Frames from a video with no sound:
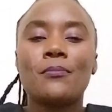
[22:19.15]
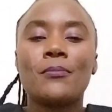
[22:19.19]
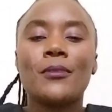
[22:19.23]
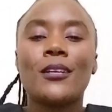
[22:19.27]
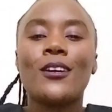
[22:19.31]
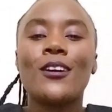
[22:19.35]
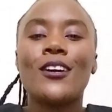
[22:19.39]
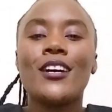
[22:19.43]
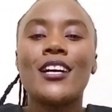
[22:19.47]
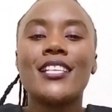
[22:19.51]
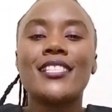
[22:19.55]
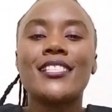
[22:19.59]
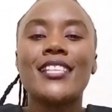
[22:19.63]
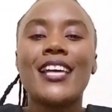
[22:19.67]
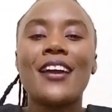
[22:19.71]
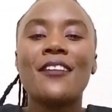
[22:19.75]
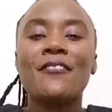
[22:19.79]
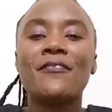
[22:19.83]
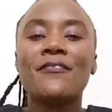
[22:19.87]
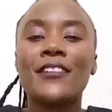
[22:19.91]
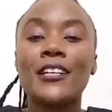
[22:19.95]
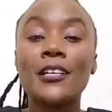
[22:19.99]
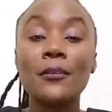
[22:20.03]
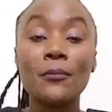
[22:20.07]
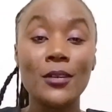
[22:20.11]
because I
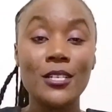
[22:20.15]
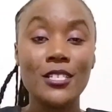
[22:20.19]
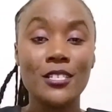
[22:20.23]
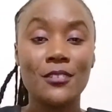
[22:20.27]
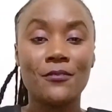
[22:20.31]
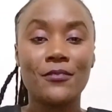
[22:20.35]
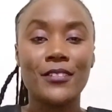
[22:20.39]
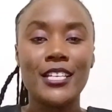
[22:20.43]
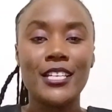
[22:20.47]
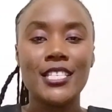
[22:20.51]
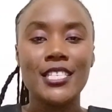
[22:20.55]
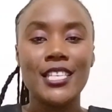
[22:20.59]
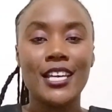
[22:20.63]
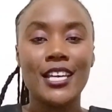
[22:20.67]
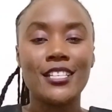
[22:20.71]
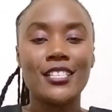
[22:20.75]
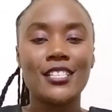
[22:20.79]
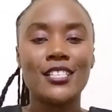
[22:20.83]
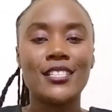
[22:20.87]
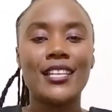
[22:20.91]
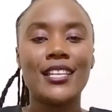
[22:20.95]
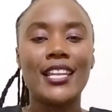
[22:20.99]
feel motivated.